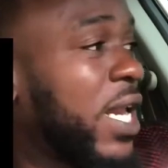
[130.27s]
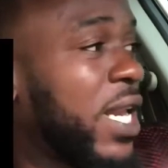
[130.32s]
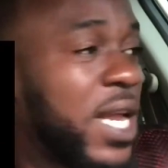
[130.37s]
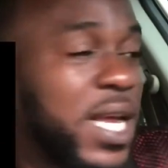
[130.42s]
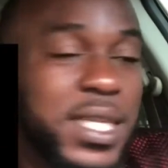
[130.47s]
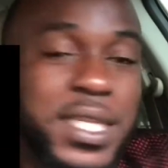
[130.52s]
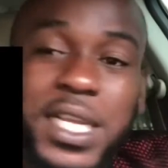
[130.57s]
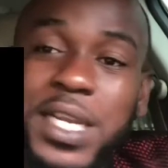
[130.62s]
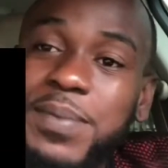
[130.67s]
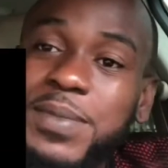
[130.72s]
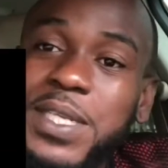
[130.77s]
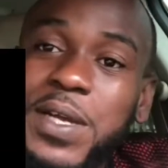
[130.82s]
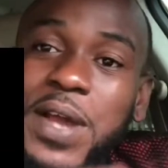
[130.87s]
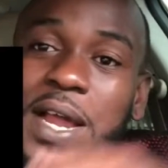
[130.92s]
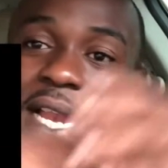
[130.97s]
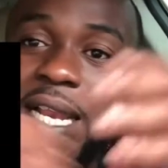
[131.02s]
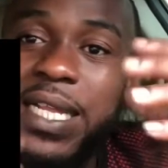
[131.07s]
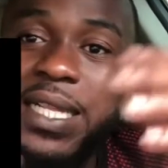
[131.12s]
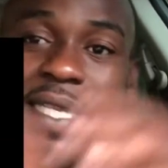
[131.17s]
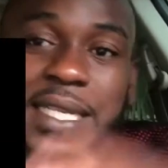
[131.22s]
and tell them so you're
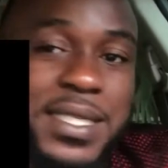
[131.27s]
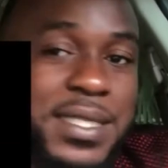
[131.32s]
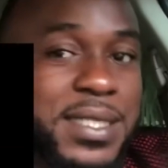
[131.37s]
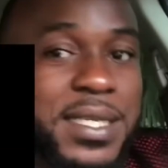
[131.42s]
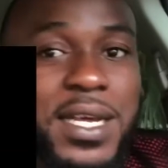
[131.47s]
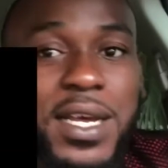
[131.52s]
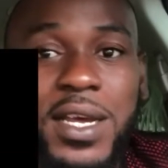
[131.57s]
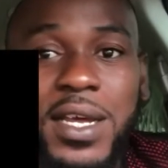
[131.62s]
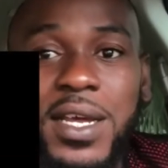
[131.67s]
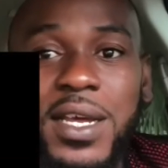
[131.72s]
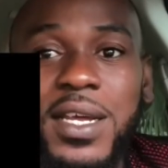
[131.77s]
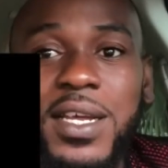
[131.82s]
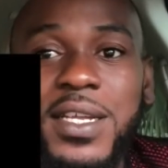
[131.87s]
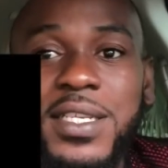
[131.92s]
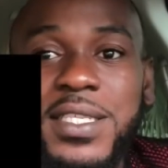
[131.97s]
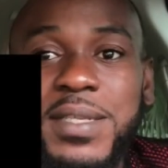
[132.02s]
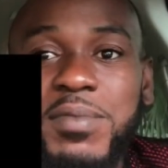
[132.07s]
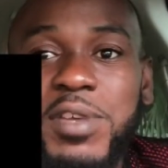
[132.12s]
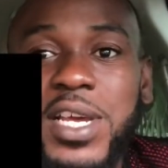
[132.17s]
littest, you see me,